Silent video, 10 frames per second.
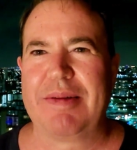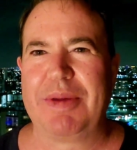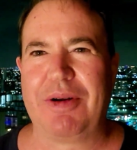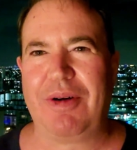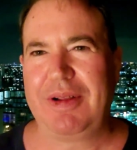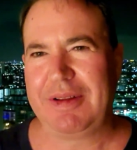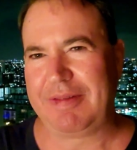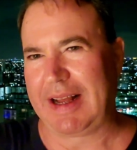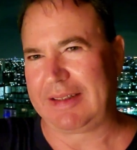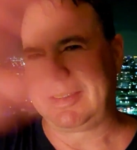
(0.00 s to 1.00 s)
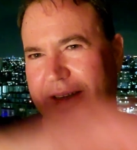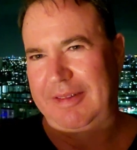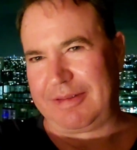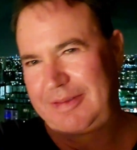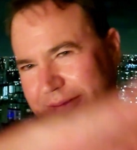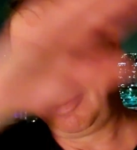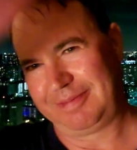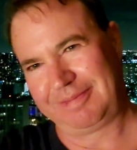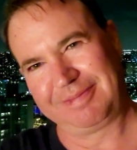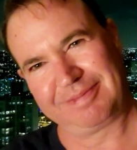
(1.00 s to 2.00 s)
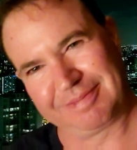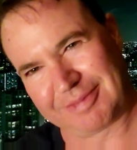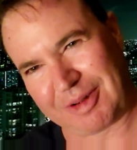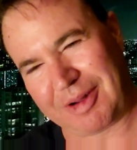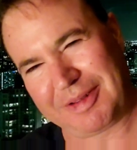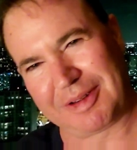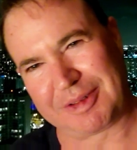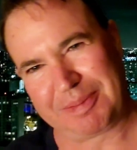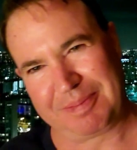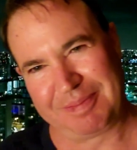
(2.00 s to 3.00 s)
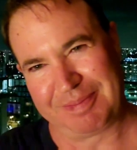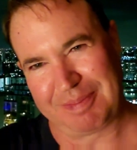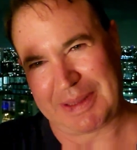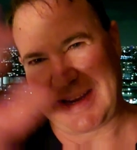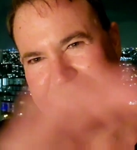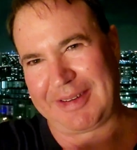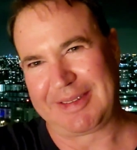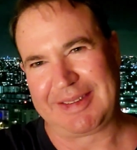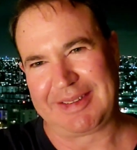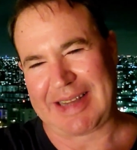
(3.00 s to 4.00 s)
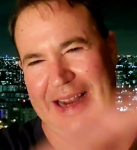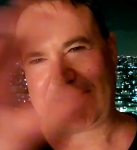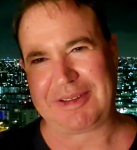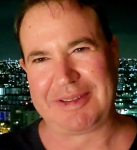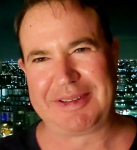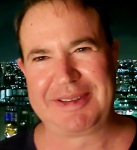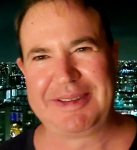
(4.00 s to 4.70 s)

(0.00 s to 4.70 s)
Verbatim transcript: But all of that stuff, all those players, those actors,